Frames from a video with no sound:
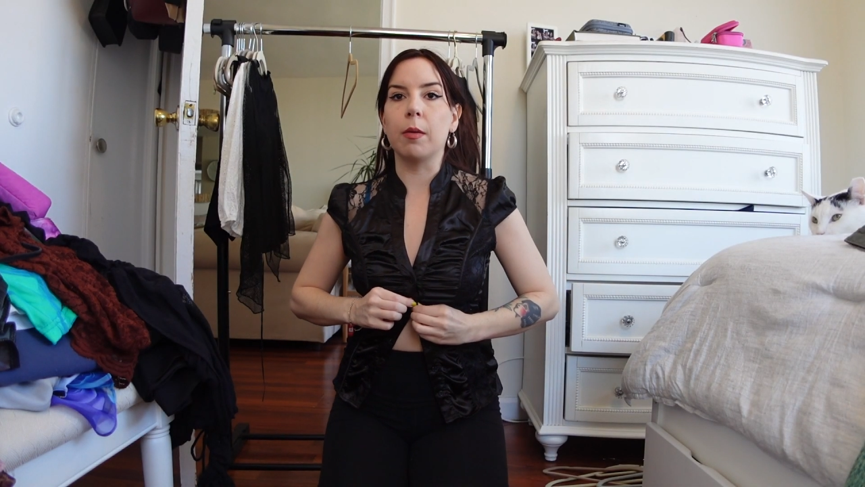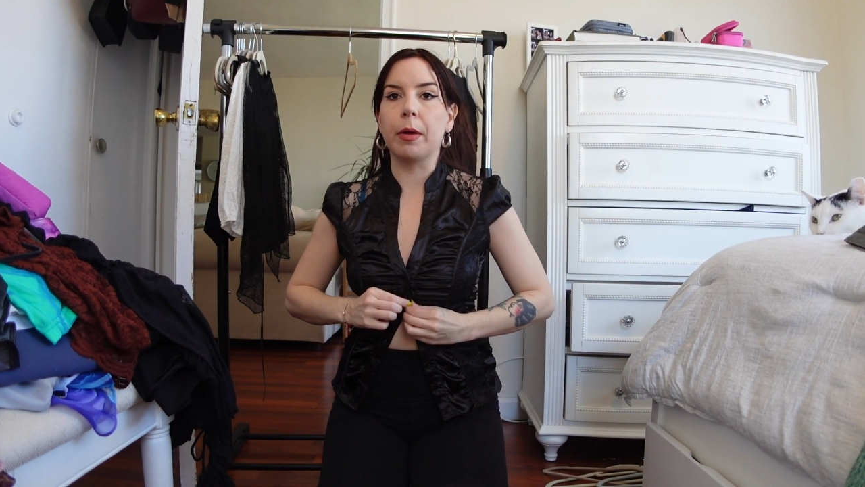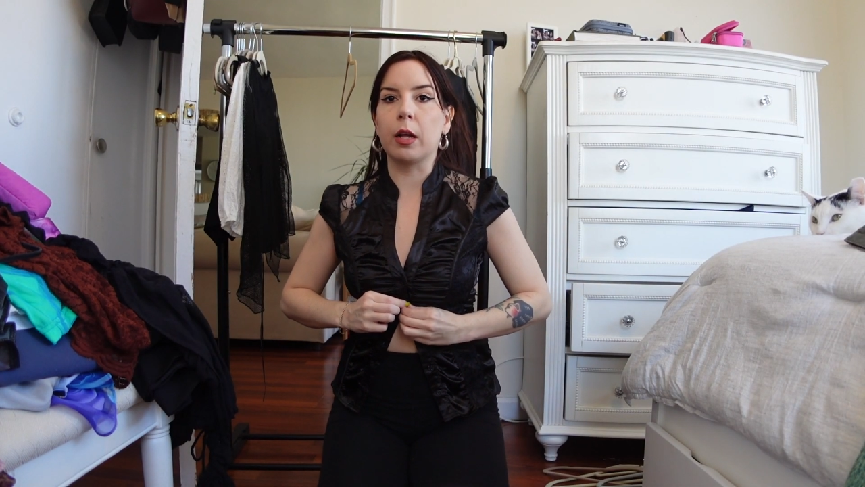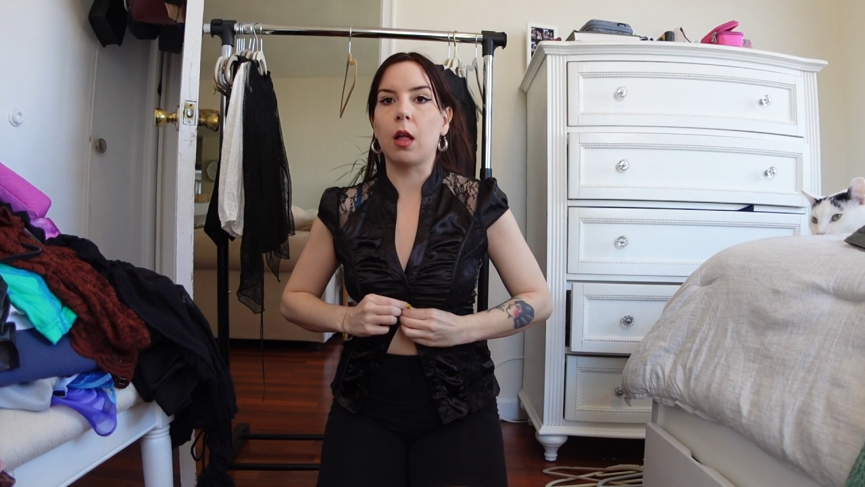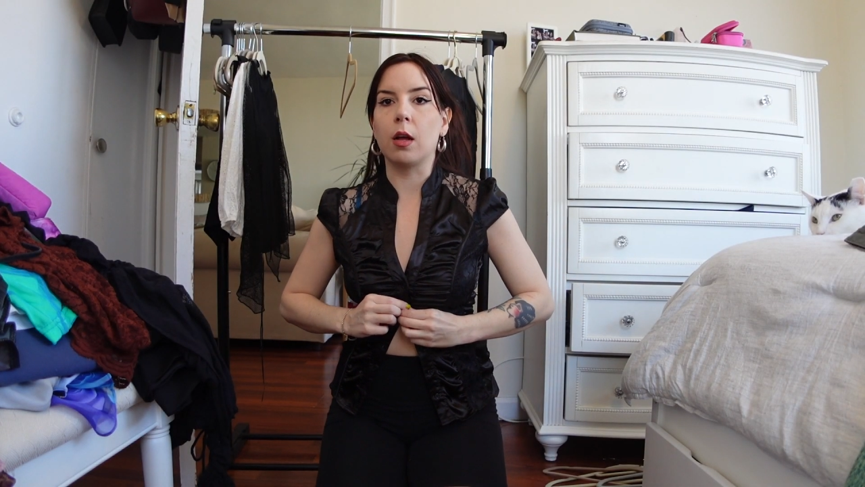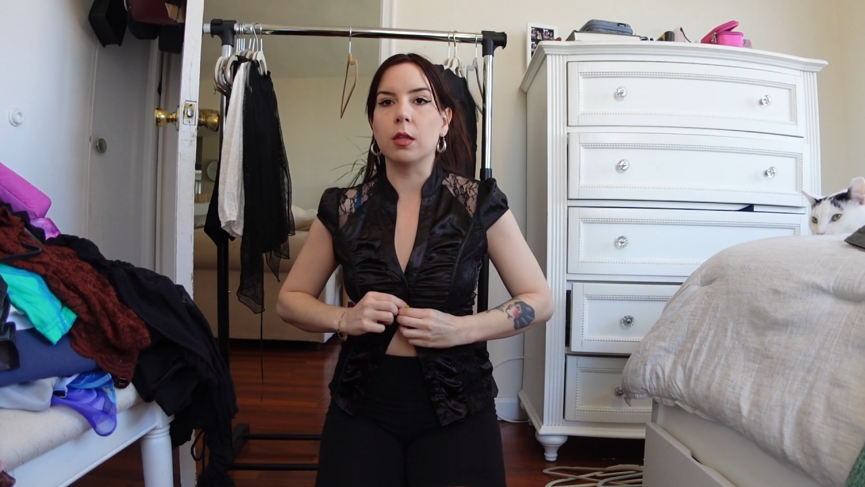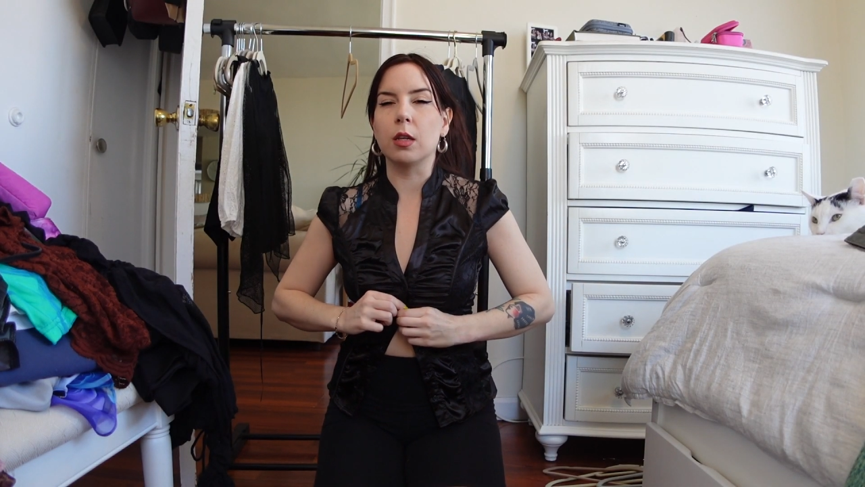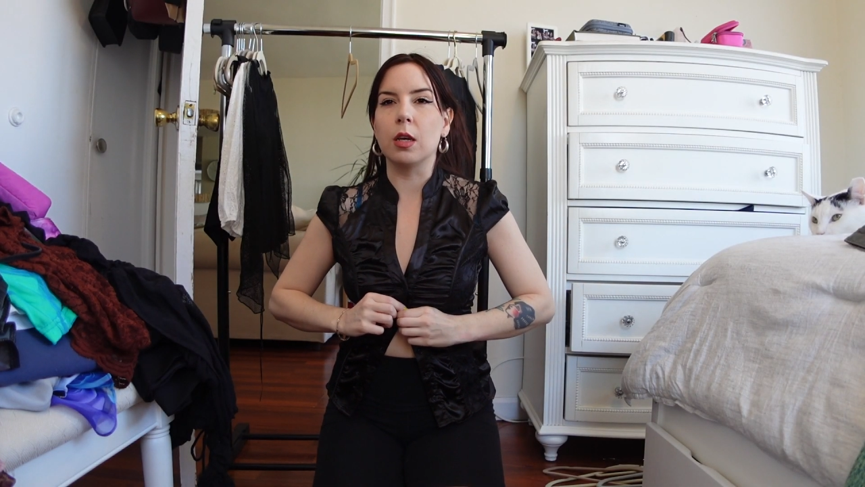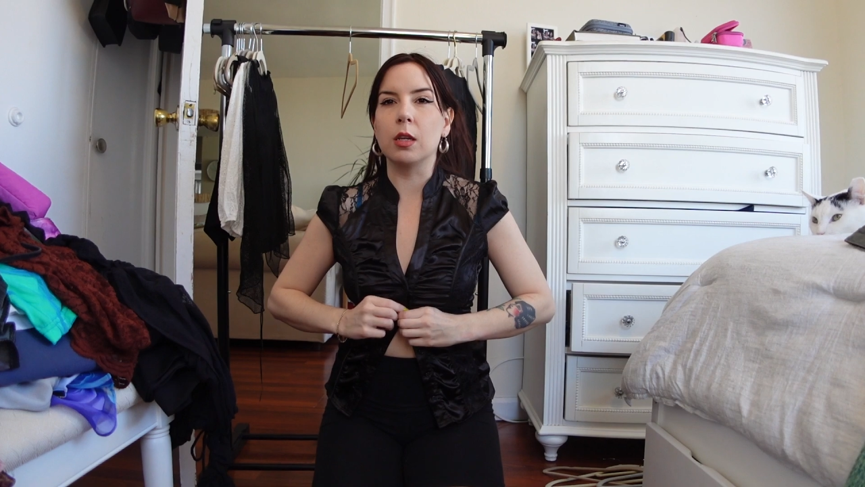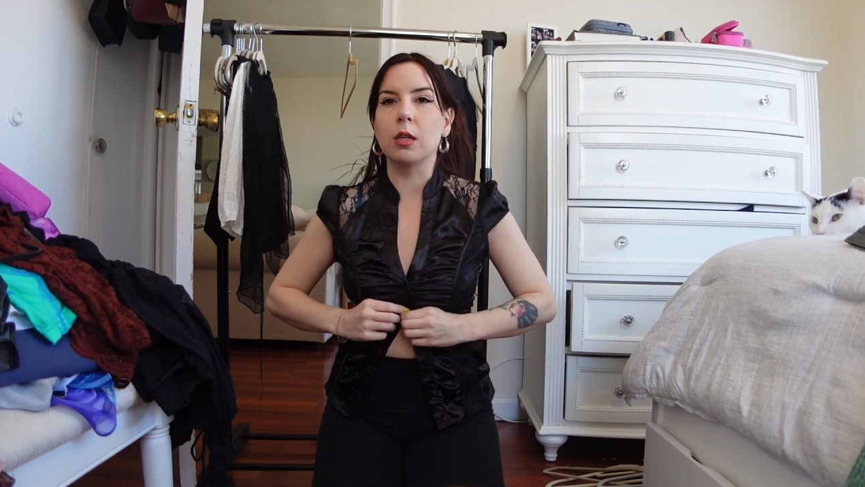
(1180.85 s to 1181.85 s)
in my
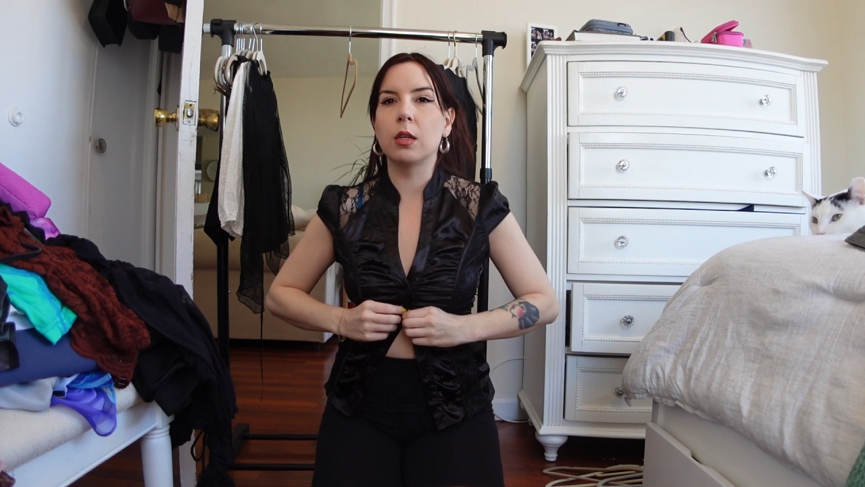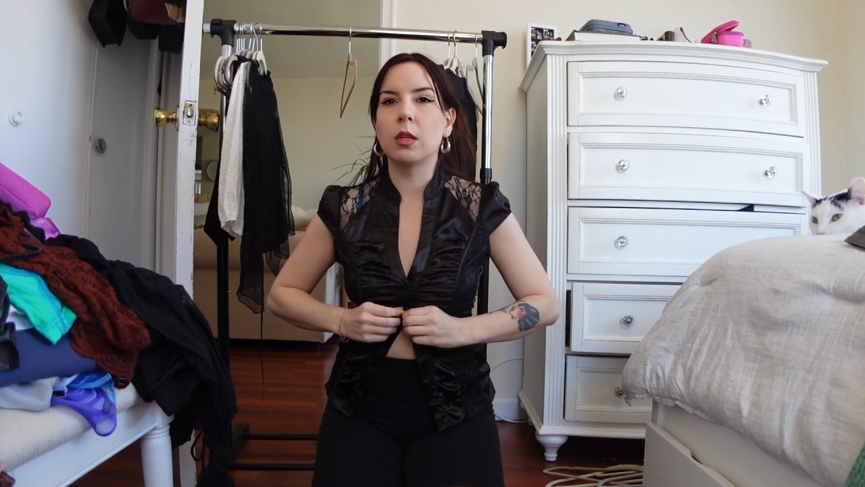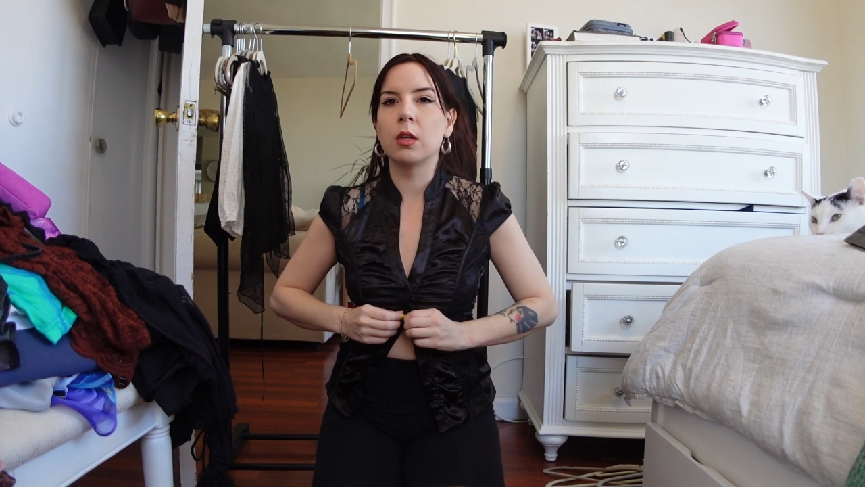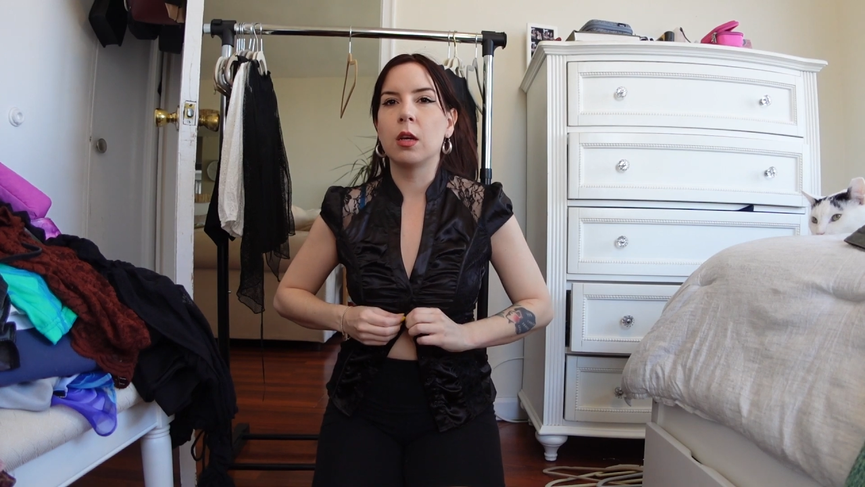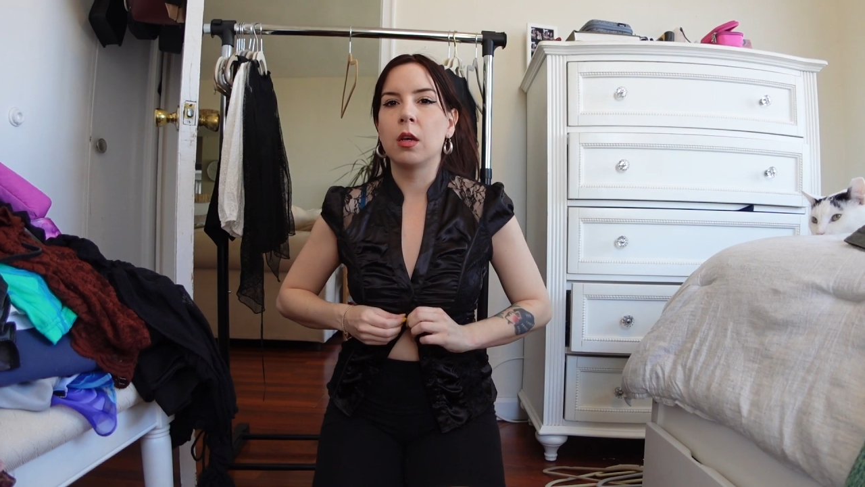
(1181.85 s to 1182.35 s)
closet,